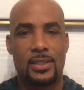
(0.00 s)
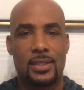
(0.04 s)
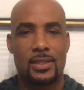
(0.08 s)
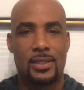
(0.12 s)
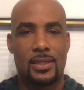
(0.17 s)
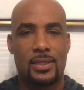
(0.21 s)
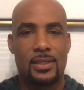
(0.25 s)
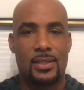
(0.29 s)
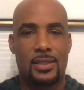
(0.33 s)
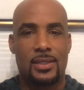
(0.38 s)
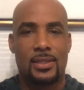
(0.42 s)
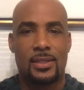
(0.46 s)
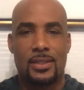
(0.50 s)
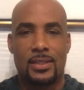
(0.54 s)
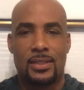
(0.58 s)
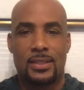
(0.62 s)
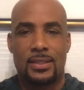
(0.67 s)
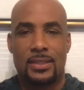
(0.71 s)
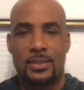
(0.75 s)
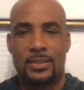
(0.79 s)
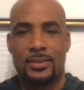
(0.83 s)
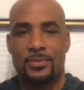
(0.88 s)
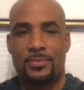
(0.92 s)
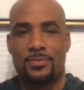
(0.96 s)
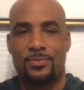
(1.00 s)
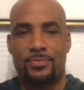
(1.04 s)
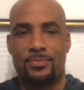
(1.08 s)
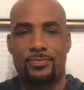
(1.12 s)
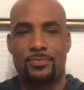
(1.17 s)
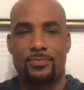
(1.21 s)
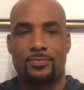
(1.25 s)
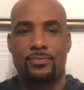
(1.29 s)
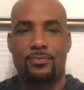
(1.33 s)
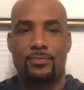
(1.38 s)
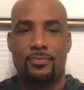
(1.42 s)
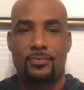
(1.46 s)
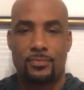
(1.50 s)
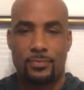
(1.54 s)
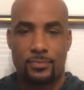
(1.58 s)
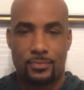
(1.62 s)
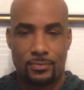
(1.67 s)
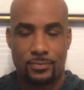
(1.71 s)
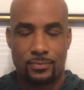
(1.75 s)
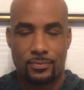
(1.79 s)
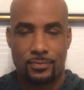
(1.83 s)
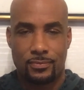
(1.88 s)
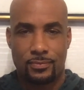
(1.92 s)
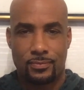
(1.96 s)

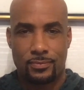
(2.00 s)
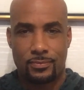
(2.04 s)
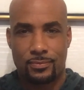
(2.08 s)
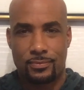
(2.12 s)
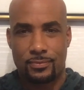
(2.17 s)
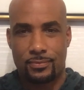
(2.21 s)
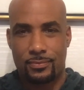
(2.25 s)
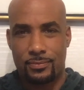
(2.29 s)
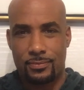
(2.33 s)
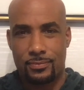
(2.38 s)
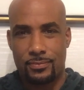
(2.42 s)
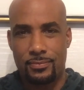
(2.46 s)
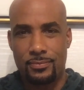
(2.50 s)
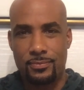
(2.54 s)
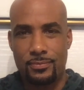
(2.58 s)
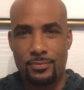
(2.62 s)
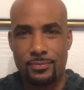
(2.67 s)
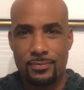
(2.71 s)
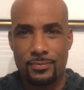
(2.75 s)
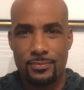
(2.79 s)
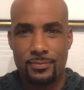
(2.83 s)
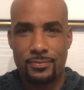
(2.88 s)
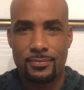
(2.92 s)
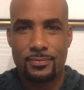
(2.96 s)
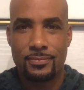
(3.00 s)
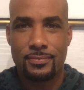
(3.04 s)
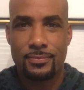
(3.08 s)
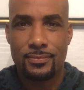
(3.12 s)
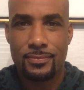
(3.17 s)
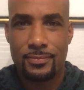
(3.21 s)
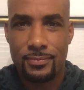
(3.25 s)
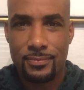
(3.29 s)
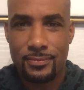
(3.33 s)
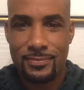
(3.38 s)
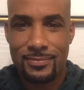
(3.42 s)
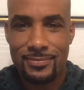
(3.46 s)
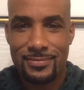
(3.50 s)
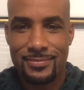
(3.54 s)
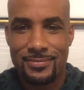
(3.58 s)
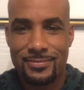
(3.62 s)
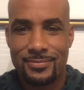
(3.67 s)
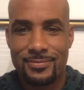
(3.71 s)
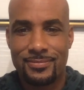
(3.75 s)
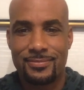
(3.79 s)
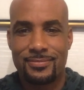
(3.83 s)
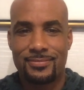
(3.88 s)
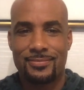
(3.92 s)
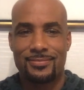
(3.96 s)

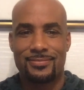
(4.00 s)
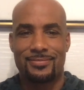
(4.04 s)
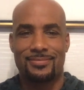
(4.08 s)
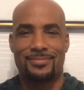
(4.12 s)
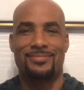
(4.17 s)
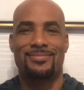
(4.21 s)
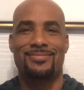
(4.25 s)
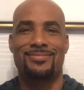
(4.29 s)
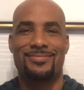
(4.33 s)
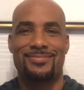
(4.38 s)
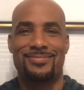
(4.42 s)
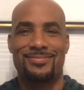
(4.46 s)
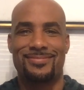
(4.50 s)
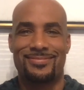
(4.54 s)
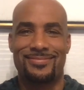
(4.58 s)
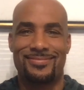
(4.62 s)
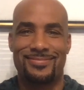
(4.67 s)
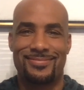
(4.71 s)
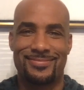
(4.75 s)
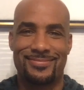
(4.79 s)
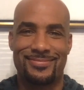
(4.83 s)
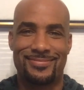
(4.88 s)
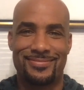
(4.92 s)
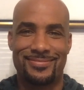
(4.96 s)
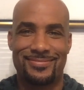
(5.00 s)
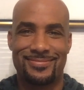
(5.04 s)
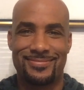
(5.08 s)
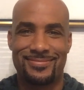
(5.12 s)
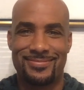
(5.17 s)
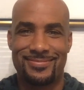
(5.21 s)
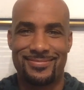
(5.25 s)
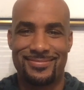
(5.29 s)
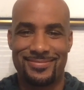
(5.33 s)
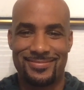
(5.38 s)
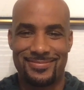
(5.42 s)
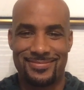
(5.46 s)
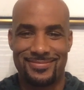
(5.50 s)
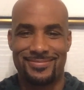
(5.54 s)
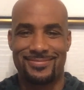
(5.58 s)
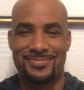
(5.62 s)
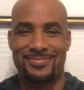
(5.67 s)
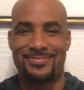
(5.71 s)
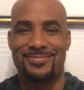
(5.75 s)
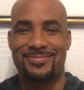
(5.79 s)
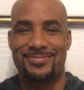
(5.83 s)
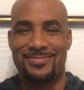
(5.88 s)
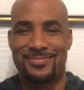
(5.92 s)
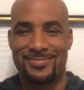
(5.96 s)

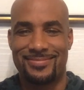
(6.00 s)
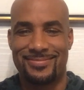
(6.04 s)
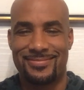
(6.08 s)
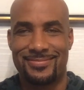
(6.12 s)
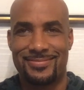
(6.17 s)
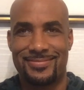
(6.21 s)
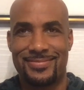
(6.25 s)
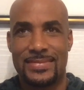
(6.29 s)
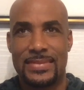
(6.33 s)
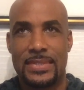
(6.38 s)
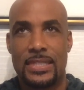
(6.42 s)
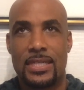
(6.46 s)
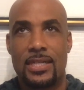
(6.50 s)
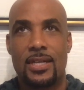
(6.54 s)
(silent)